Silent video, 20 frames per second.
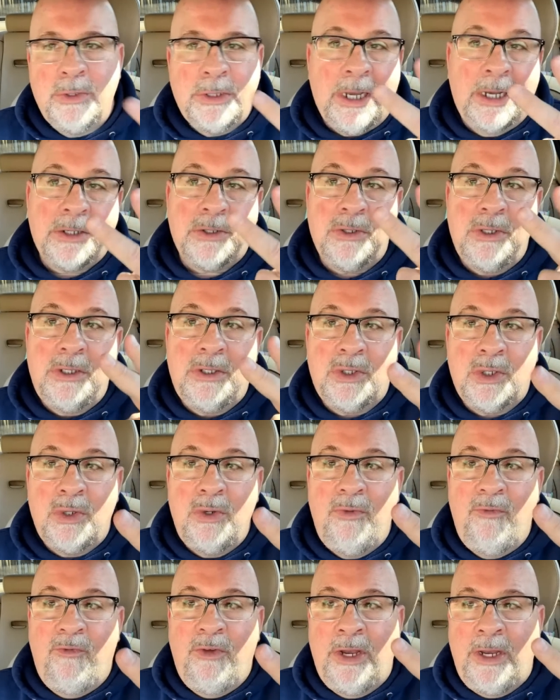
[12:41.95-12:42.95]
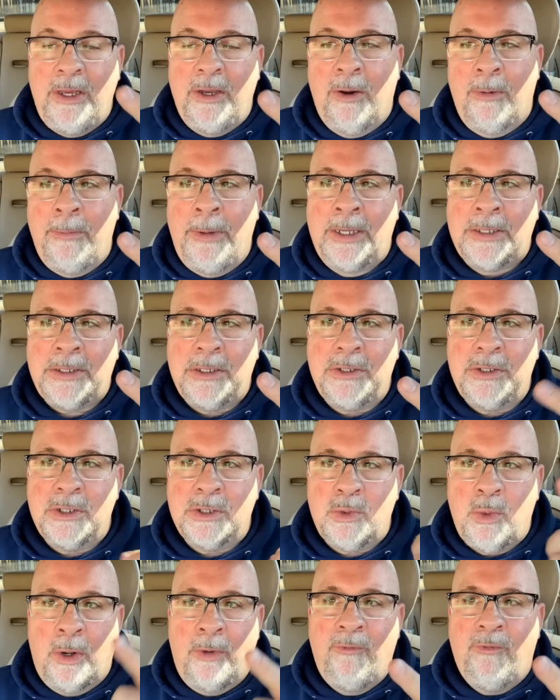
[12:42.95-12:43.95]
actually two video
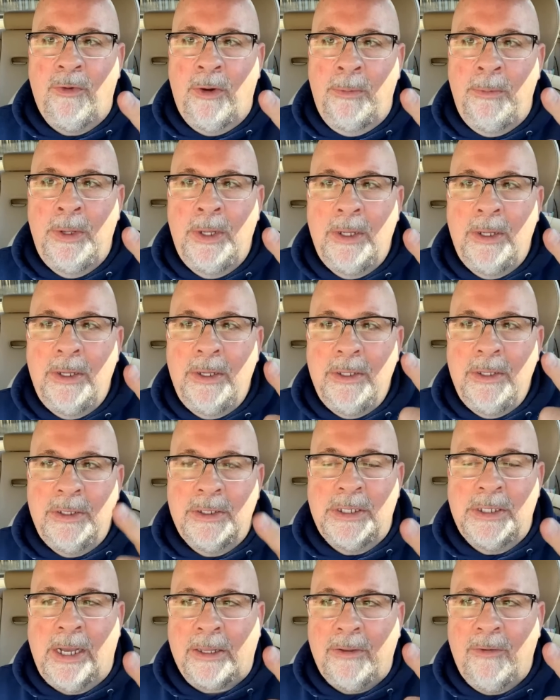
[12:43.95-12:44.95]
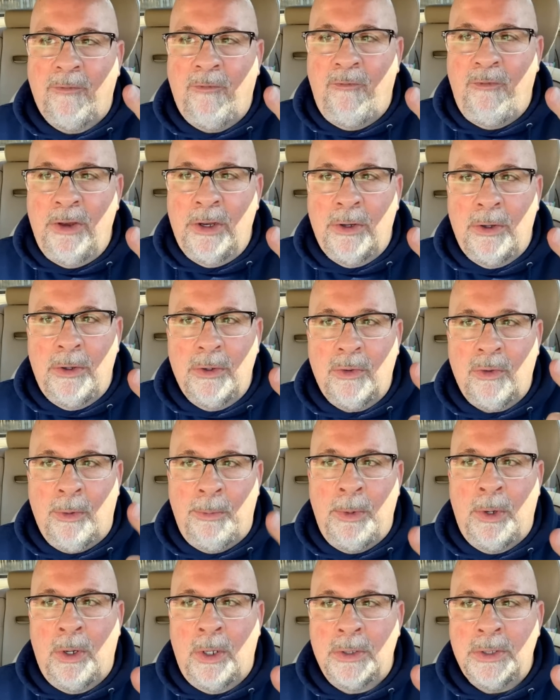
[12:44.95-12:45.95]
messages, one from Detective Phil
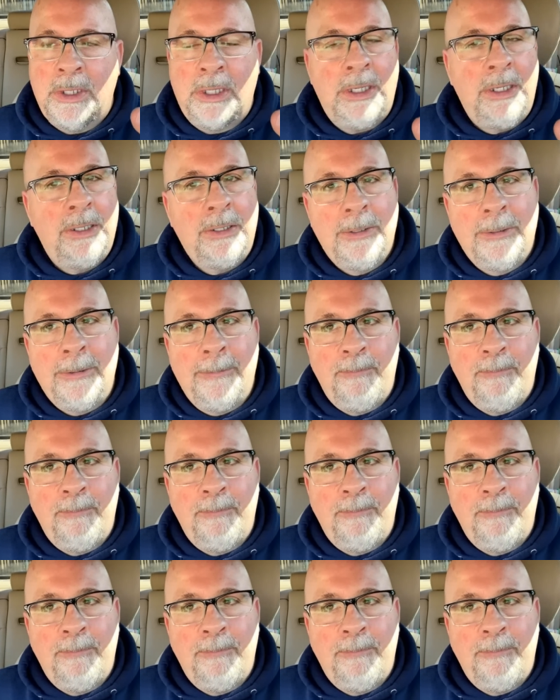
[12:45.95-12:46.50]
Grimaldi